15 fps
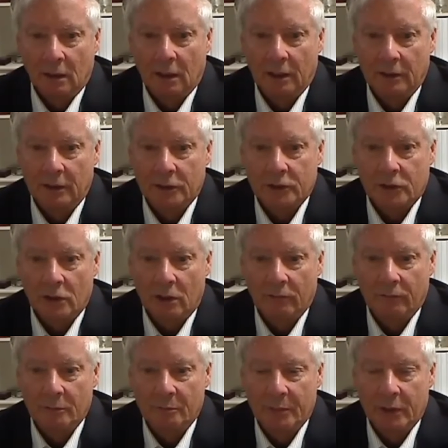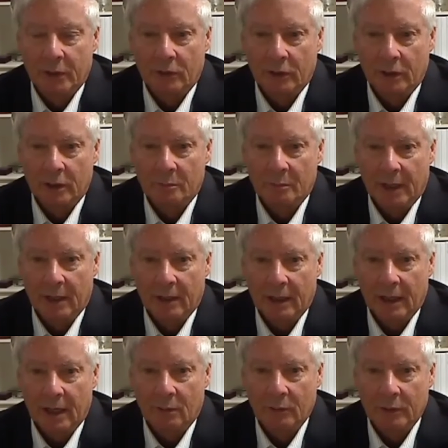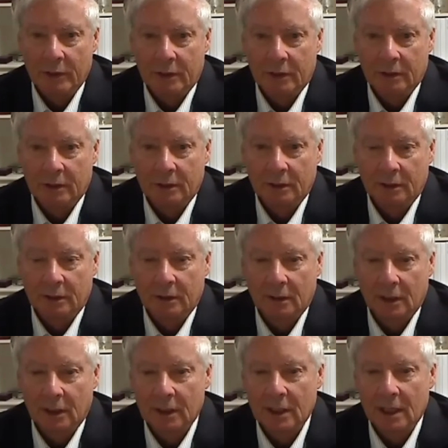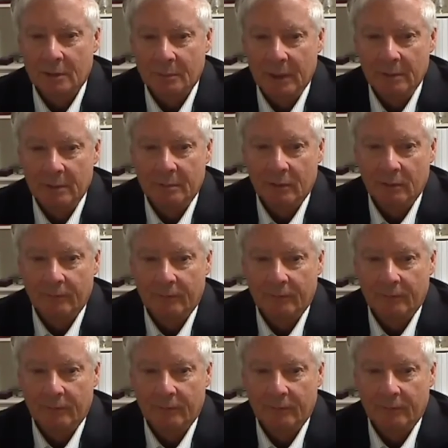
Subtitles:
this COVID period about how we can connect people